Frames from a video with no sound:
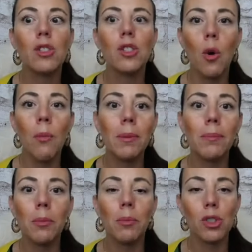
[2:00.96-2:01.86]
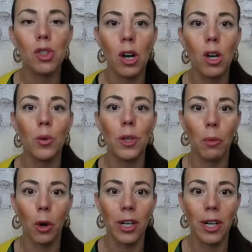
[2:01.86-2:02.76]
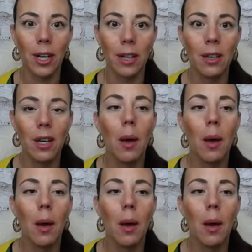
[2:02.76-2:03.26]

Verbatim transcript: So many people struggle with marketing